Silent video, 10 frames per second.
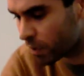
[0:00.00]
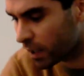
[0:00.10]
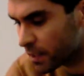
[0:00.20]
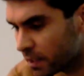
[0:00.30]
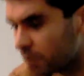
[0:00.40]
I
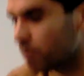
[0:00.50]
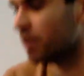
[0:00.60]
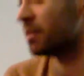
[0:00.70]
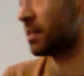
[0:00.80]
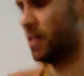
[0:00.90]
did
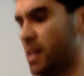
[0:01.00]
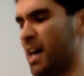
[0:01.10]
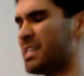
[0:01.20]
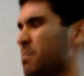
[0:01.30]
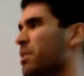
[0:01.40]
was
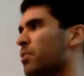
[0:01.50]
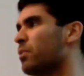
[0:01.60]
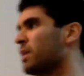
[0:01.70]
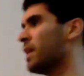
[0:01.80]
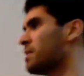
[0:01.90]
I spent
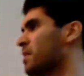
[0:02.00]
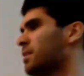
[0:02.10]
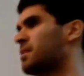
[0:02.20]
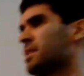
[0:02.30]
3 days on this.